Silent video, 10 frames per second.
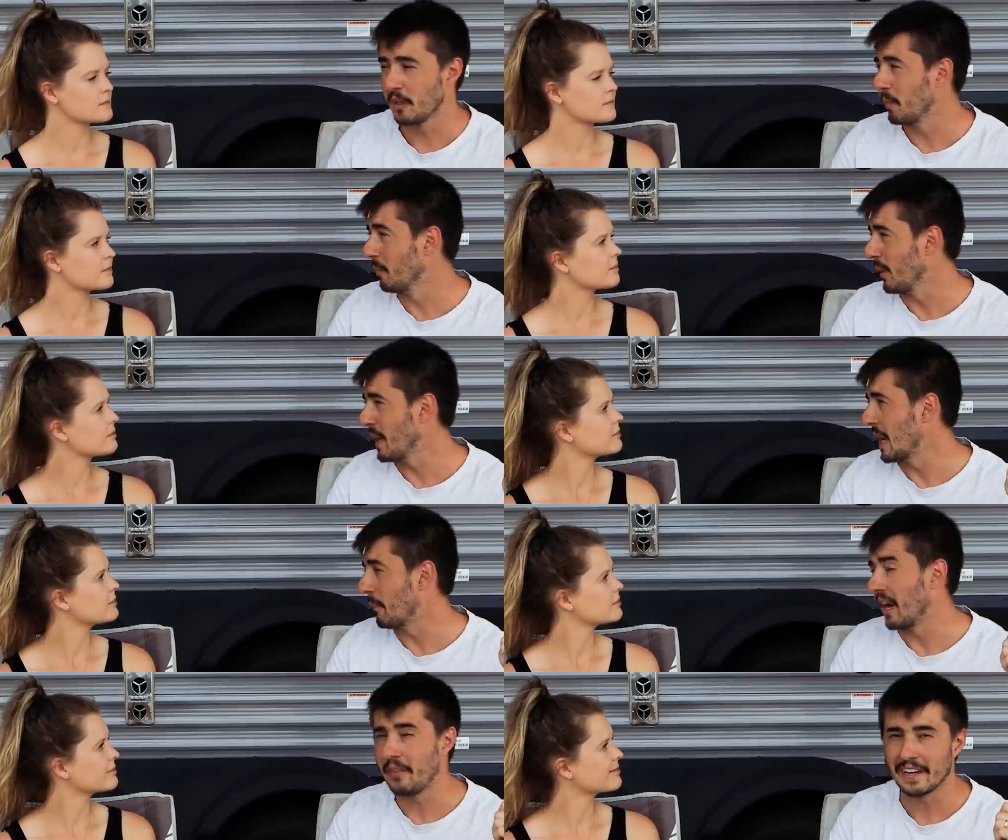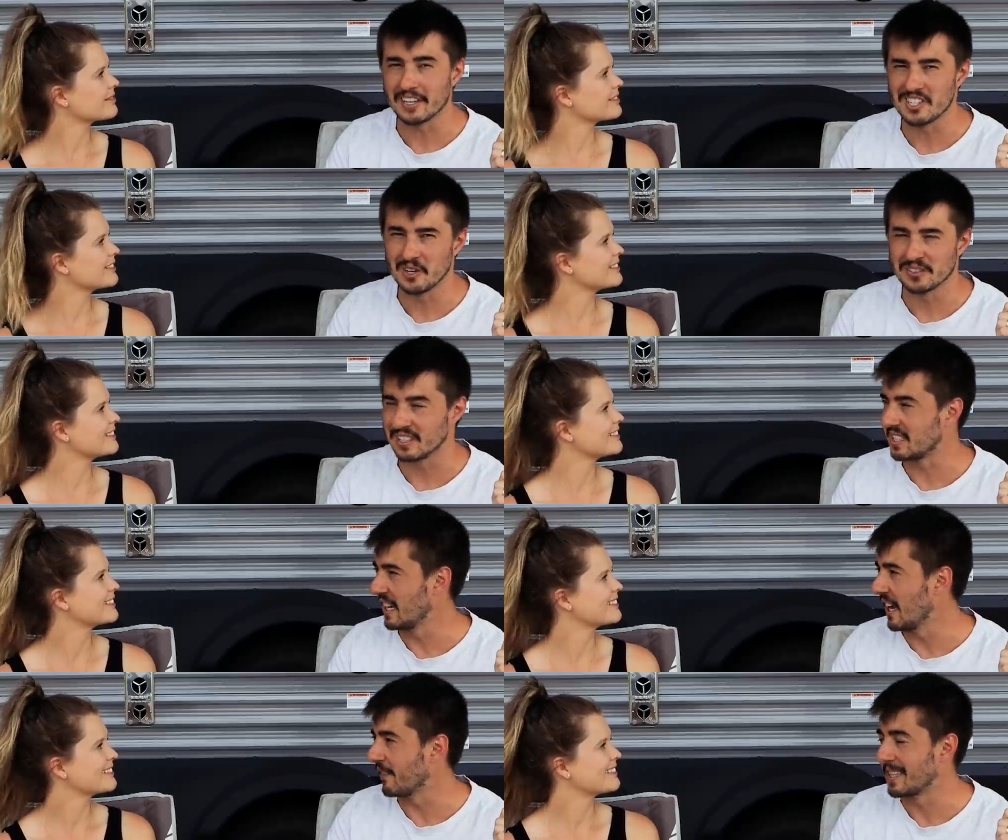Speaker 1: it's been beat up. I think it shows it's
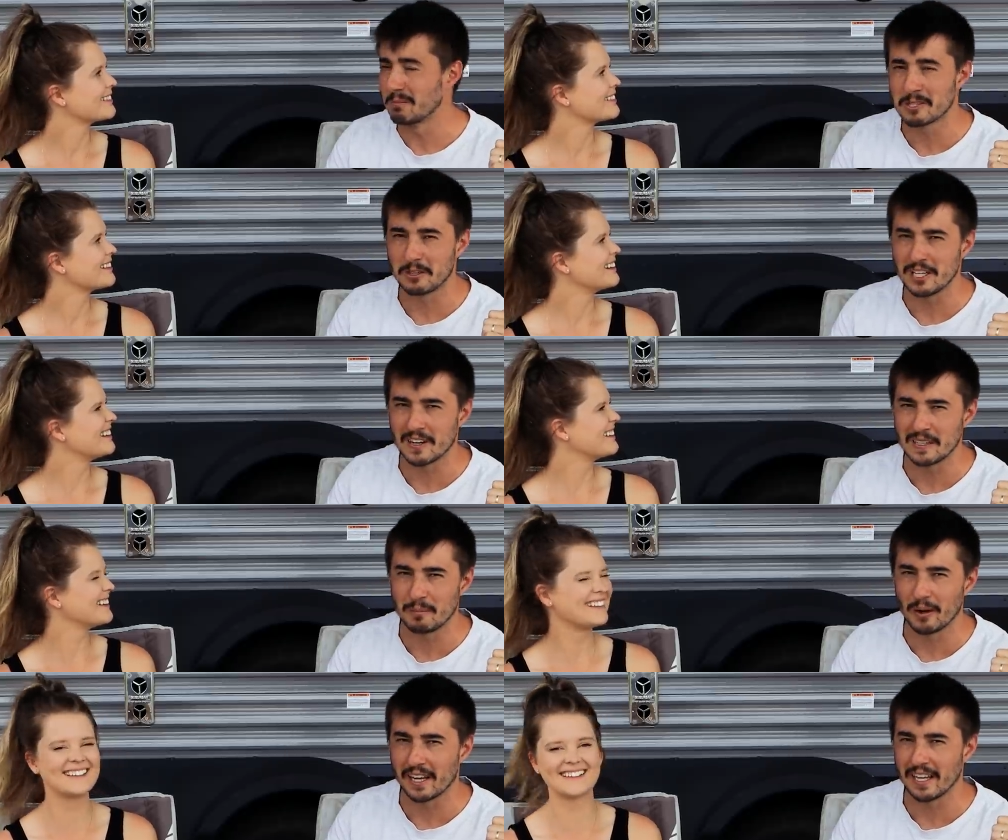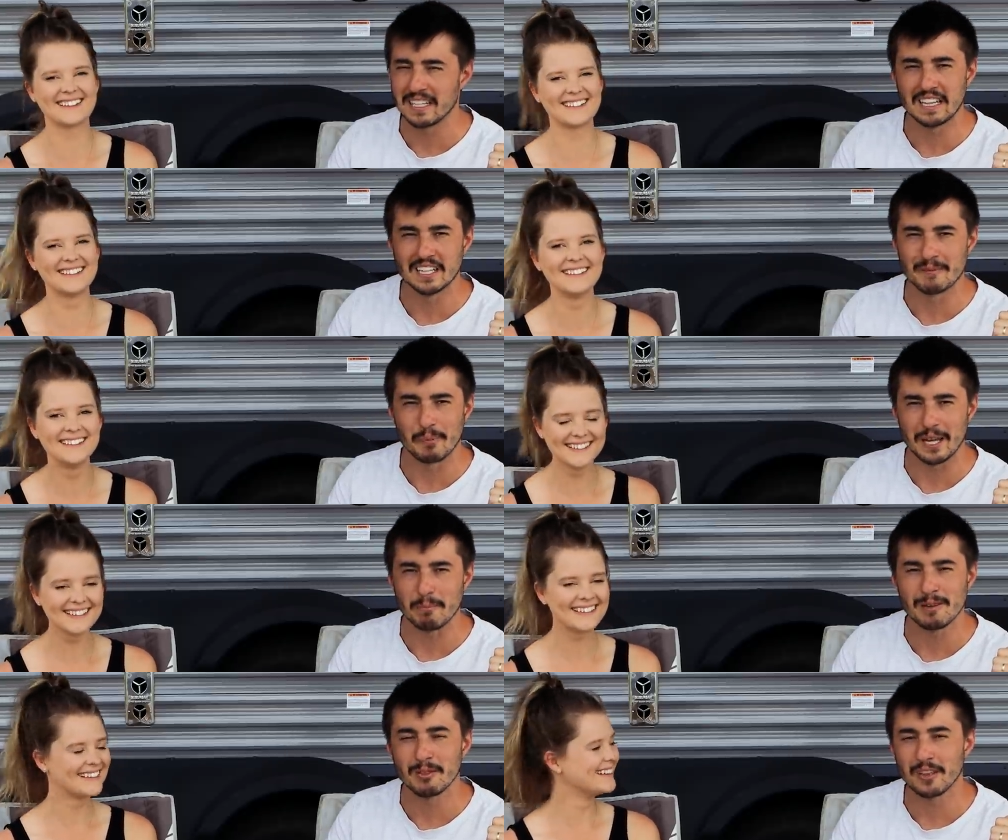tough. Someone's already tried to break into this
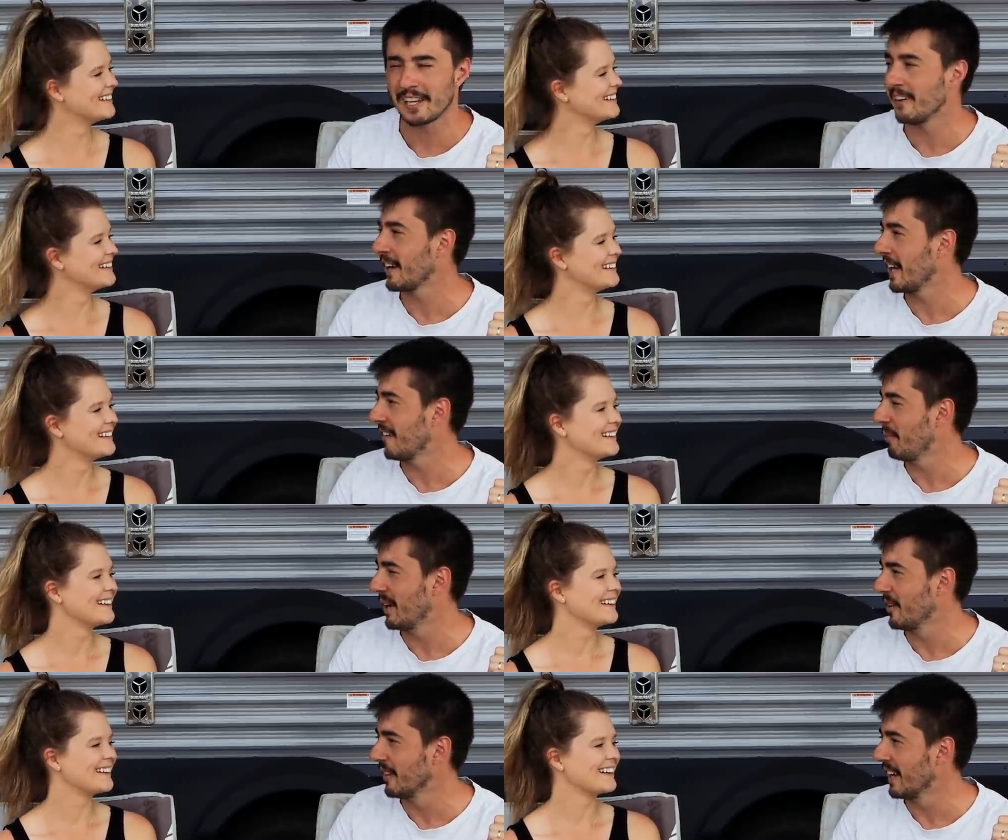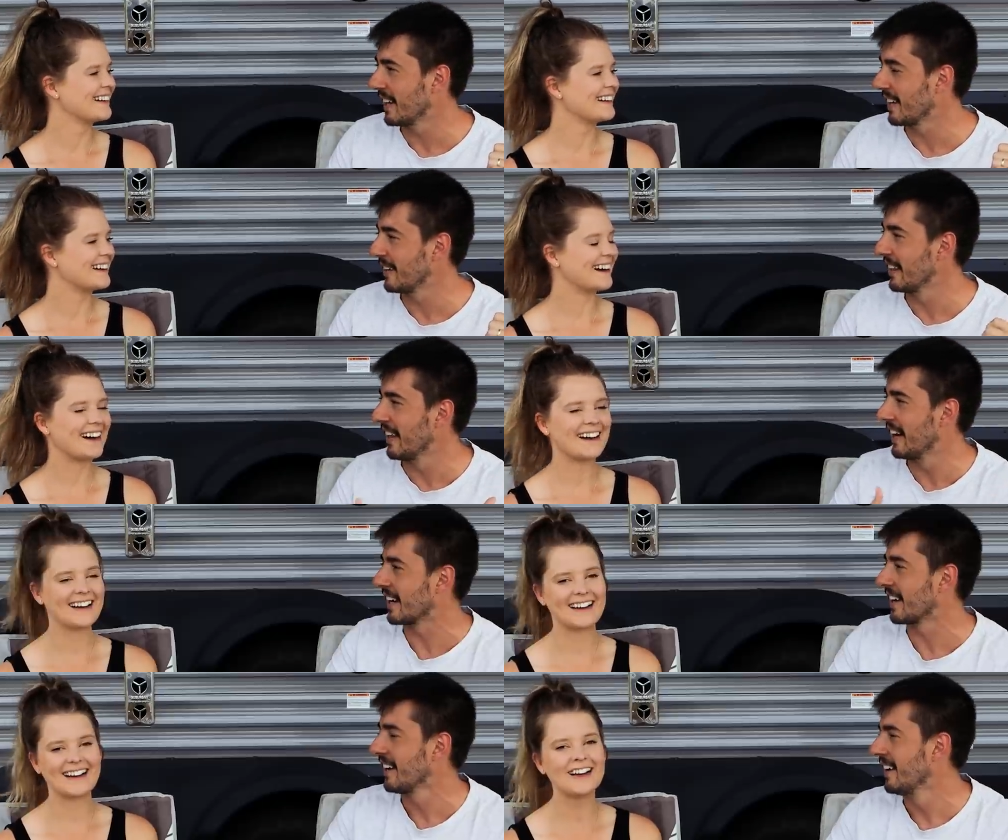baby. You think you're gonna have better luck? Good
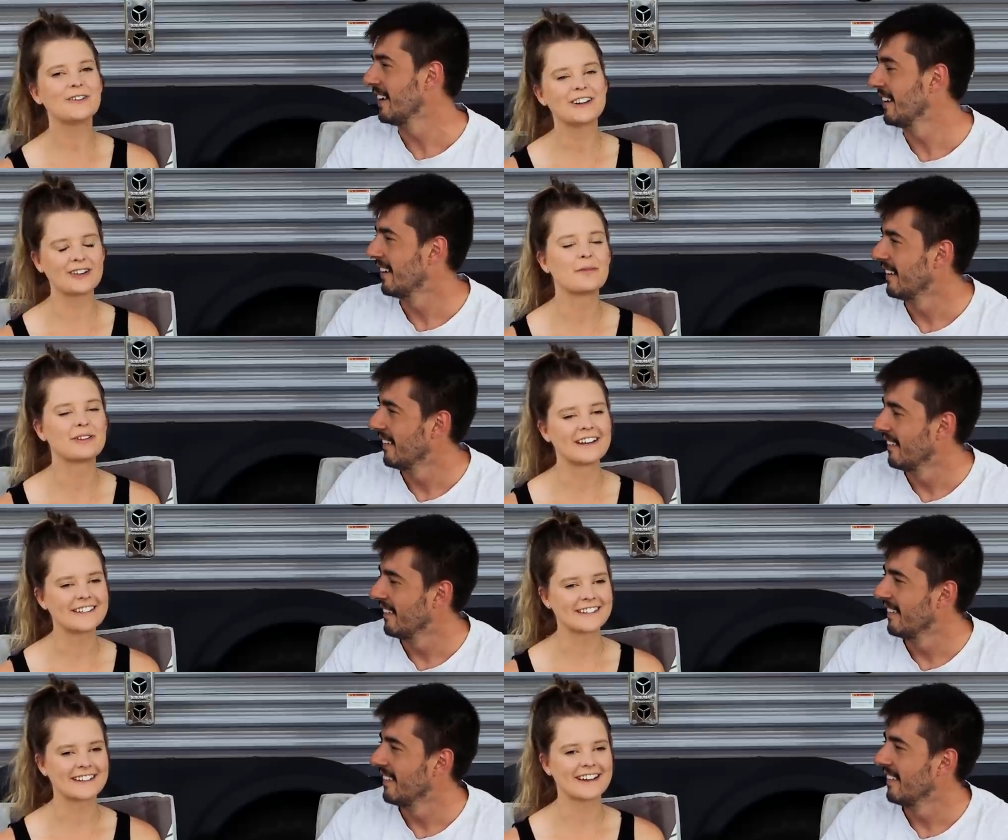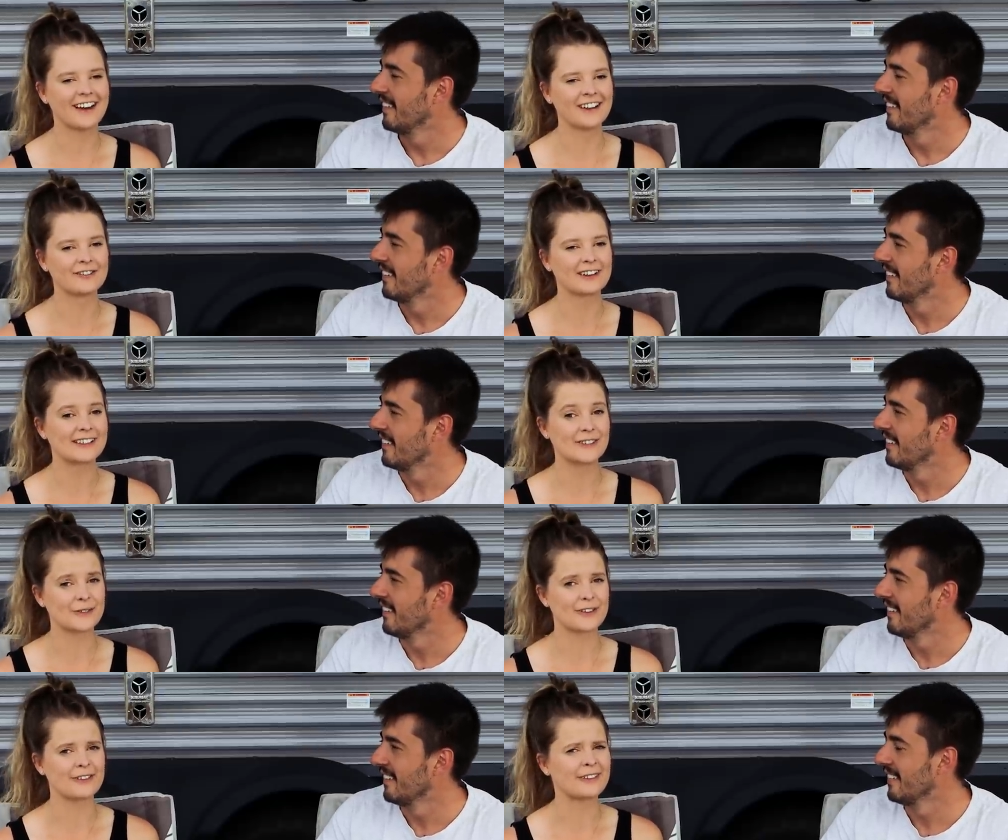luck.
Speaker 2: I want to replace it kind of like
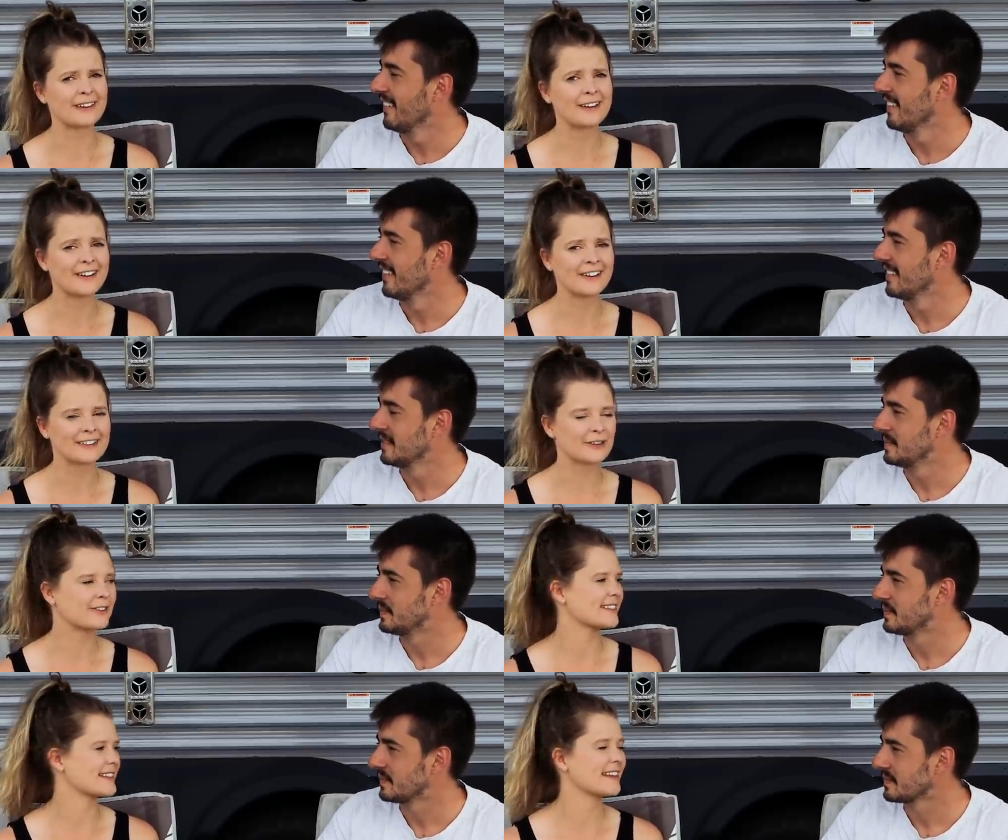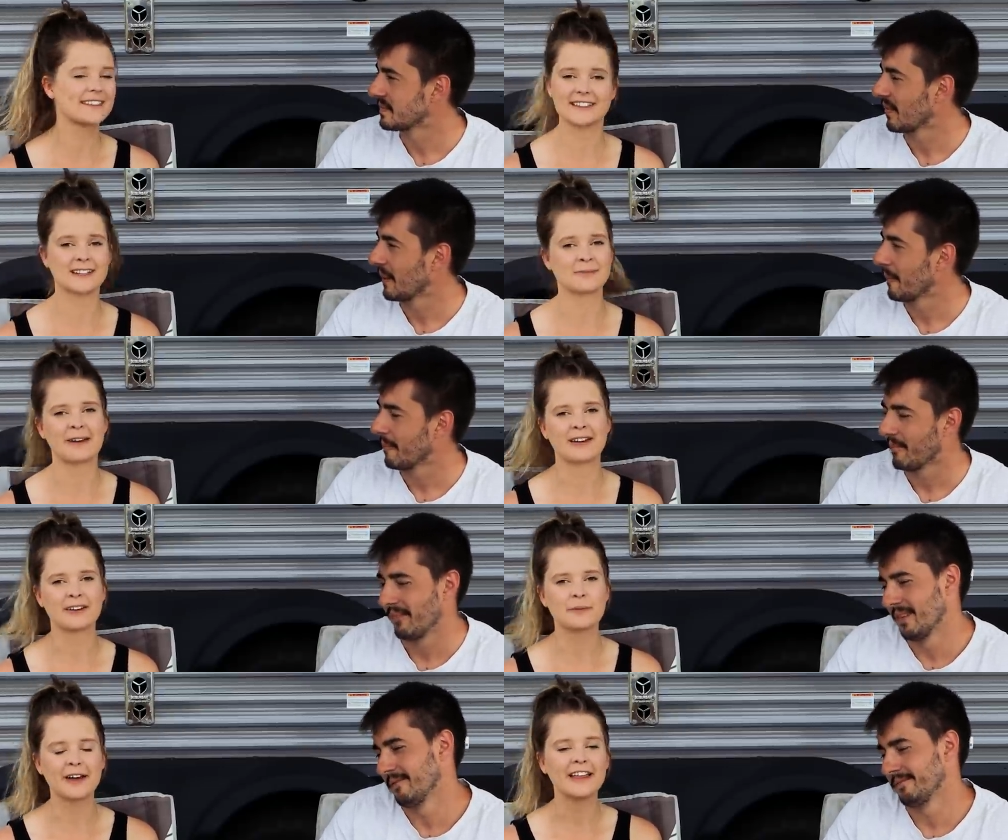sooner than later. Luke thinks it doesn't
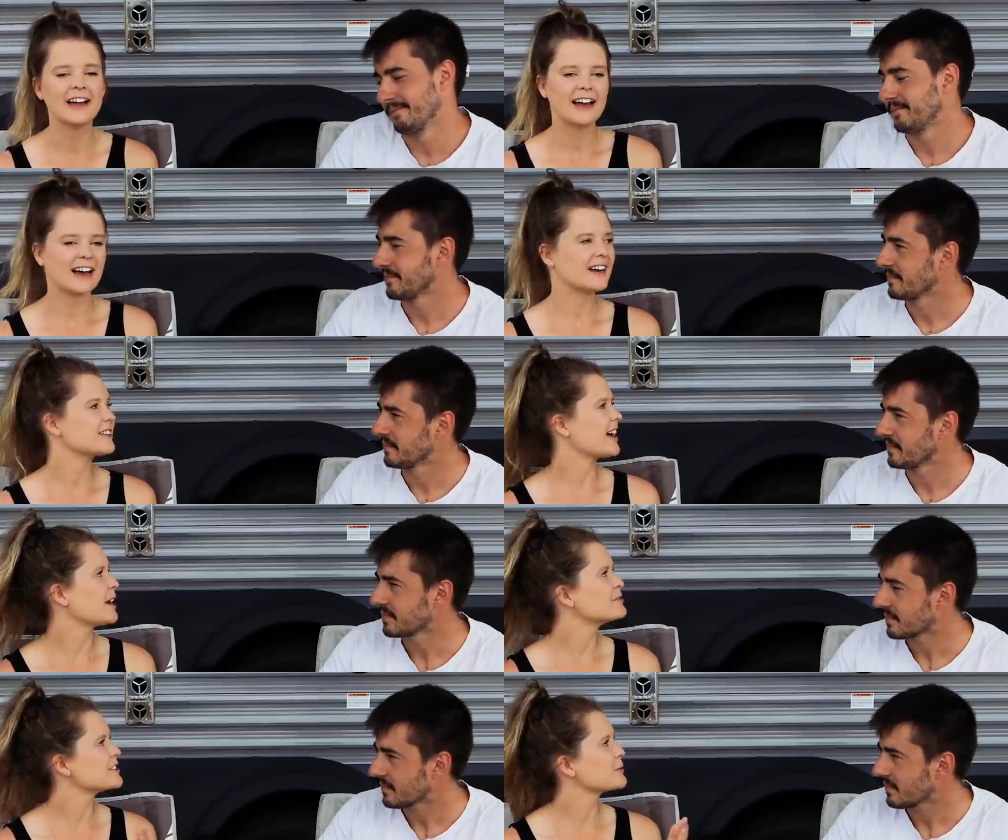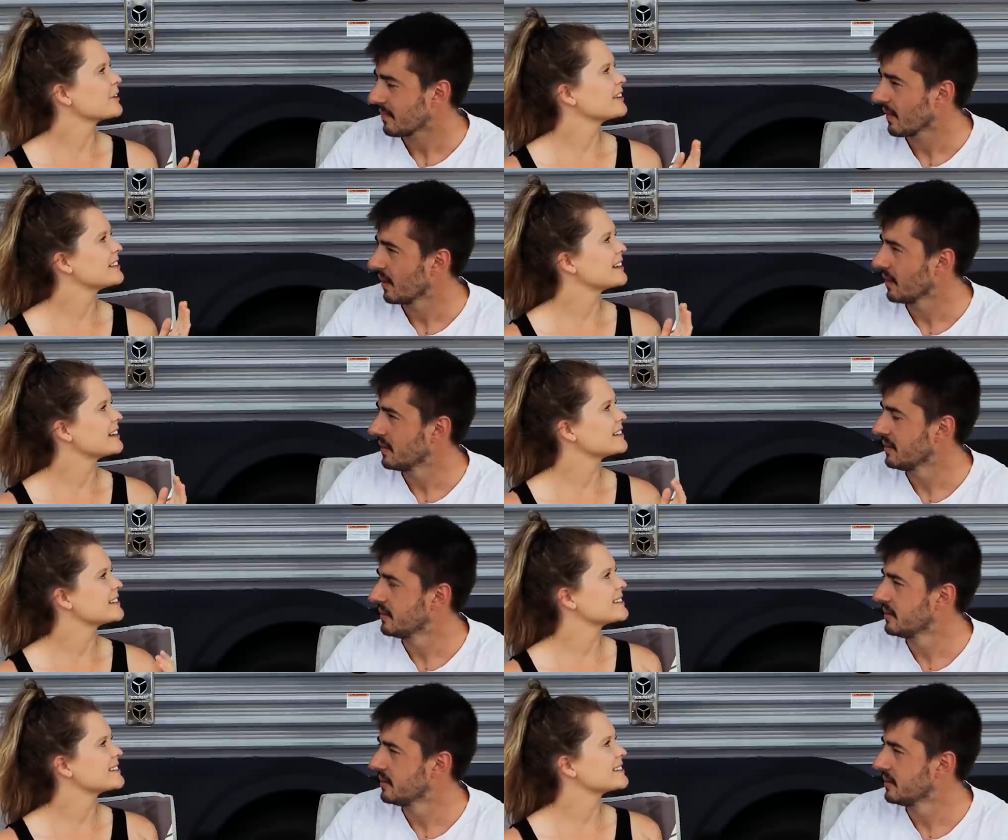matter, but I'm just worried that